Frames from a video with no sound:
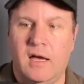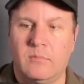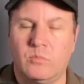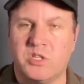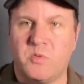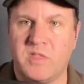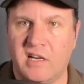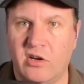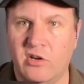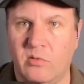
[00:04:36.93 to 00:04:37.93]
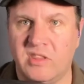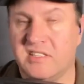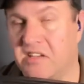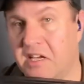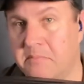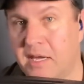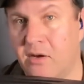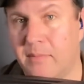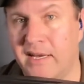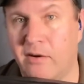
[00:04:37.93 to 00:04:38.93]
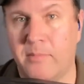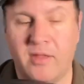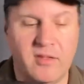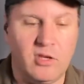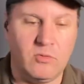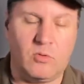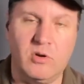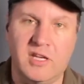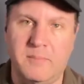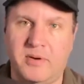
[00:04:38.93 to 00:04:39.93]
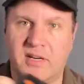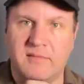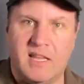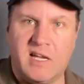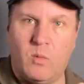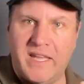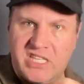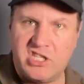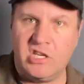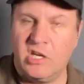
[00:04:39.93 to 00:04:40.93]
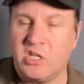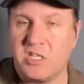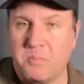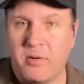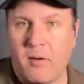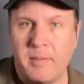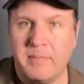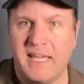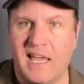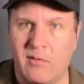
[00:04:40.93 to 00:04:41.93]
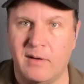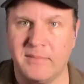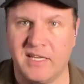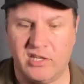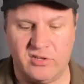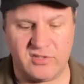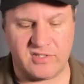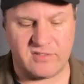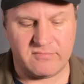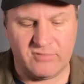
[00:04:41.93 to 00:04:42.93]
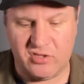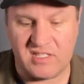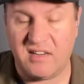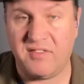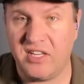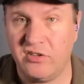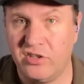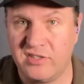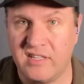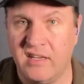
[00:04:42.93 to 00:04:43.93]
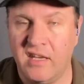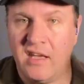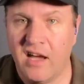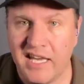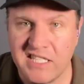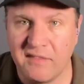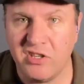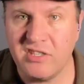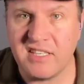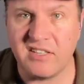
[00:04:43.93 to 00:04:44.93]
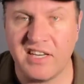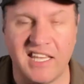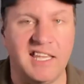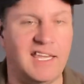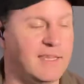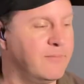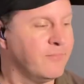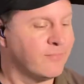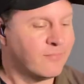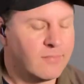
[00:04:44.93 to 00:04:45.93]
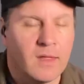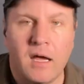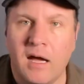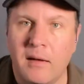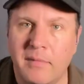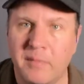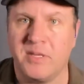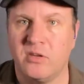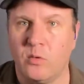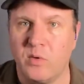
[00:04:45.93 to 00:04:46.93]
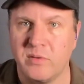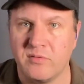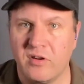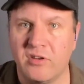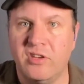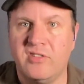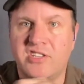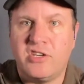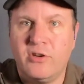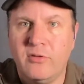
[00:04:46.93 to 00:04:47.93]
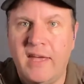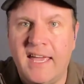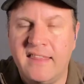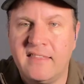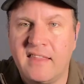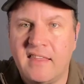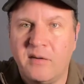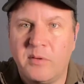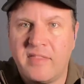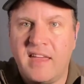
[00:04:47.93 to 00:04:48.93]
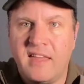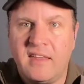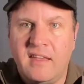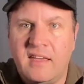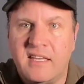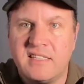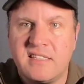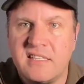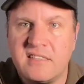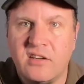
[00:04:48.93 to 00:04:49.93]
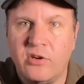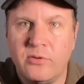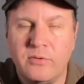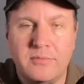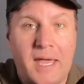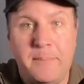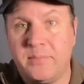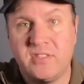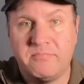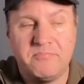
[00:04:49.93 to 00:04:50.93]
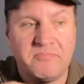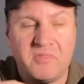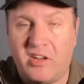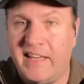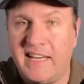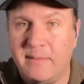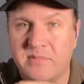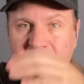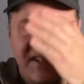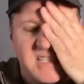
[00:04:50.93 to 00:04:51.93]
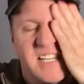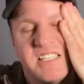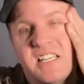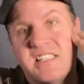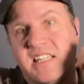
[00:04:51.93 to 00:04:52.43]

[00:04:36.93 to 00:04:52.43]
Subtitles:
which with the logo on the side may or may not bother you, or you can put it like a wedge, which is probably how I'm going to use it if I do use it. I actually haven't used this on a gig yet. I've been doing We Will Rock You, the show, and the thing with that is there's no amps. Not loud amps on stage, that's the